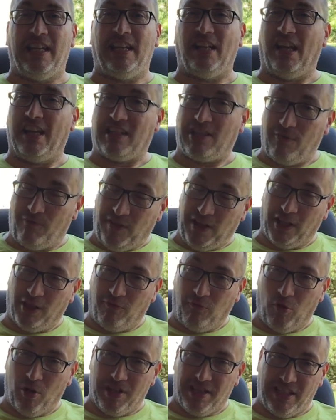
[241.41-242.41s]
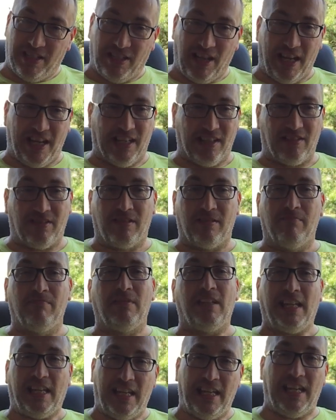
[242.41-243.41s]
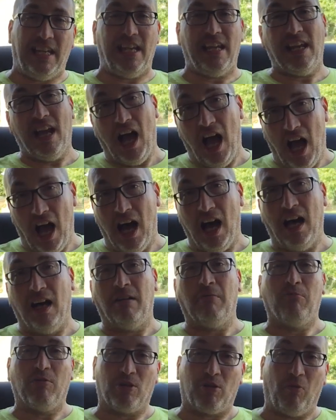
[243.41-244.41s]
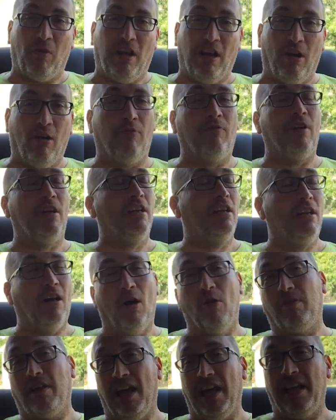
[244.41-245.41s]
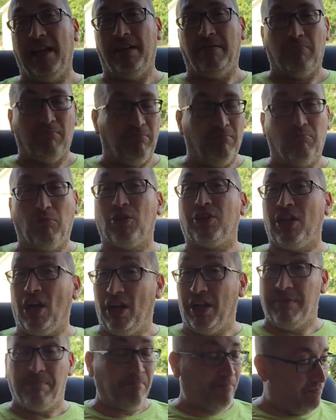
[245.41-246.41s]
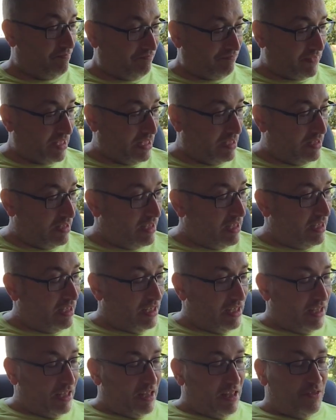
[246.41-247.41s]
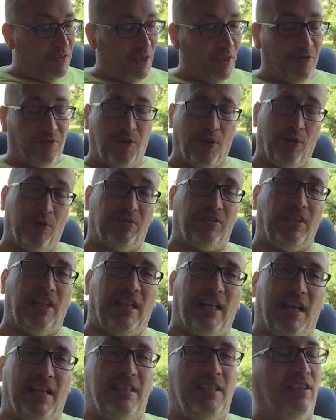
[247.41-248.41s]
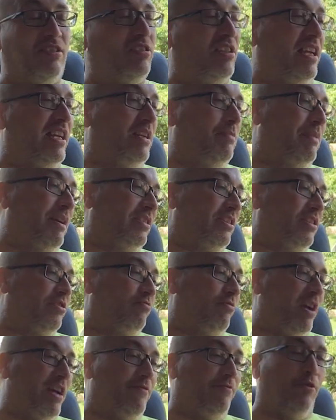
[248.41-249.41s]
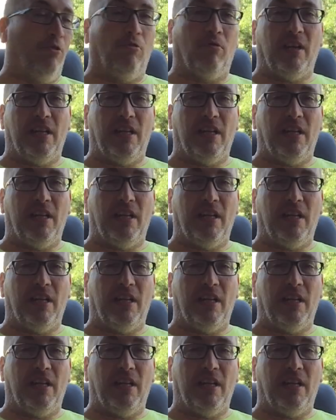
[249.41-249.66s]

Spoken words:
he likes the feel of wood in his hands. Hee hee, ha ha, we're 12. Okay, we're done. The third thing I dislike about this rifle